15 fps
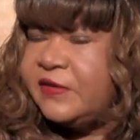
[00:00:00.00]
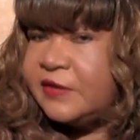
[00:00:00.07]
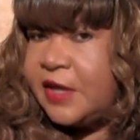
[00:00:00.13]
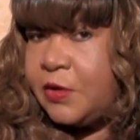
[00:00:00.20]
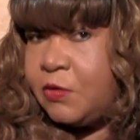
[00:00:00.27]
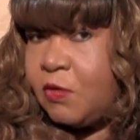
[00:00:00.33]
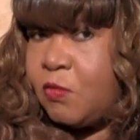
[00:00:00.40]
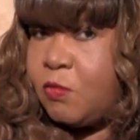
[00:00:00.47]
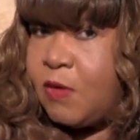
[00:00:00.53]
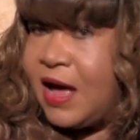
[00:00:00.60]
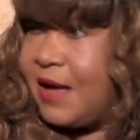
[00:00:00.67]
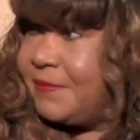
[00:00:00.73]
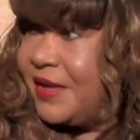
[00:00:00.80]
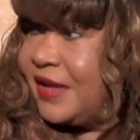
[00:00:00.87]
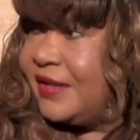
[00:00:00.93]
single
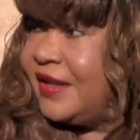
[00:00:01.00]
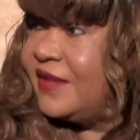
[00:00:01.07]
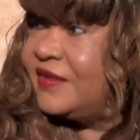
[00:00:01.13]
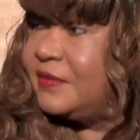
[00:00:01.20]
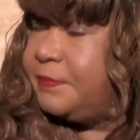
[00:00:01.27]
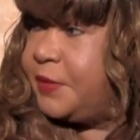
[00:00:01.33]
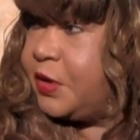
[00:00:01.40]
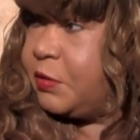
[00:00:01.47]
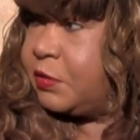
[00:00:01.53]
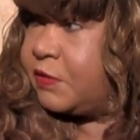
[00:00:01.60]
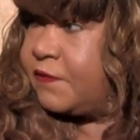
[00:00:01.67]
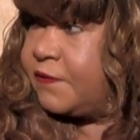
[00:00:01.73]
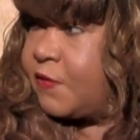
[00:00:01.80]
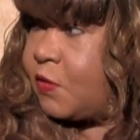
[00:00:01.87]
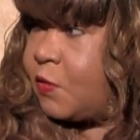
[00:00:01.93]
woman is
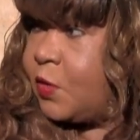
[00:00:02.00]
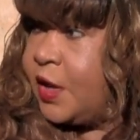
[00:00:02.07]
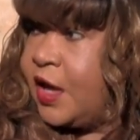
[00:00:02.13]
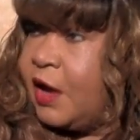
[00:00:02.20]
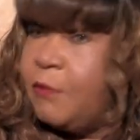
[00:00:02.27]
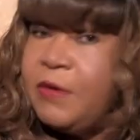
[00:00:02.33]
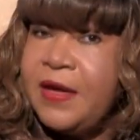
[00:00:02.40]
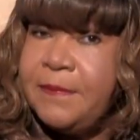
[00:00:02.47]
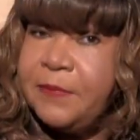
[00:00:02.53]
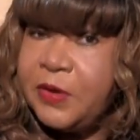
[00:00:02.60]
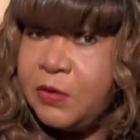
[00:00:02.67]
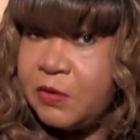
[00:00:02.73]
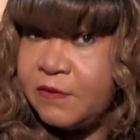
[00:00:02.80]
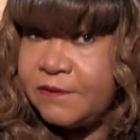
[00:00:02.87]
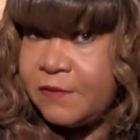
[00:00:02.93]
beautiful. We are
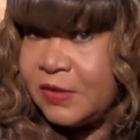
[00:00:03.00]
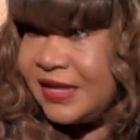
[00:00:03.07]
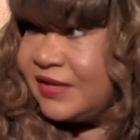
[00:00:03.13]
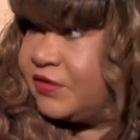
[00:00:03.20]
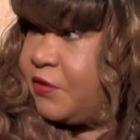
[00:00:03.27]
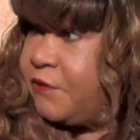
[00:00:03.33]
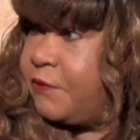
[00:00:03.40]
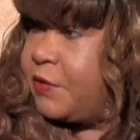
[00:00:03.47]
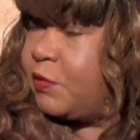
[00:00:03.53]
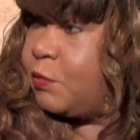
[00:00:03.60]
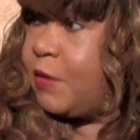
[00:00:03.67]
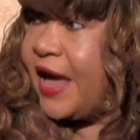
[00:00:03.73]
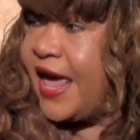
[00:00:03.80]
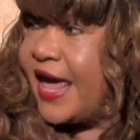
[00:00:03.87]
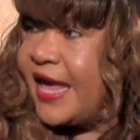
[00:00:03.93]
beautiful in different
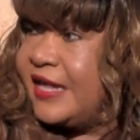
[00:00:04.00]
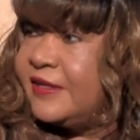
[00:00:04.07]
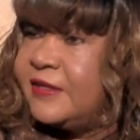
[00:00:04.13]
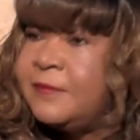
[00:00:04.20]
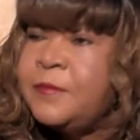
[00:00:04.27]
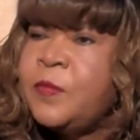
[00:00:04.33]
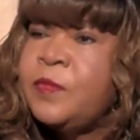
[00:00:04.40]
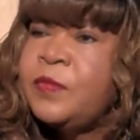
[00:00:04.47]
ways.